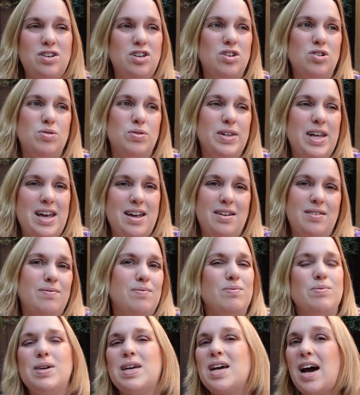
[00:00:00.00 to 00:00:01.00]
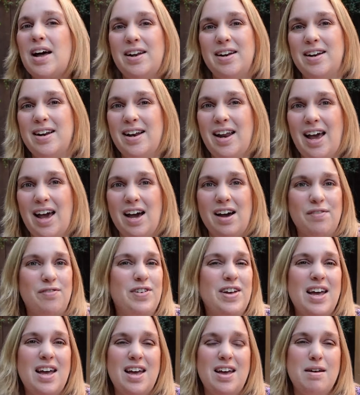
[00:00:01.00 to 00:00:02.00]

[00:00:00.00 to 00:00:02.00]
too late. We cut it in half.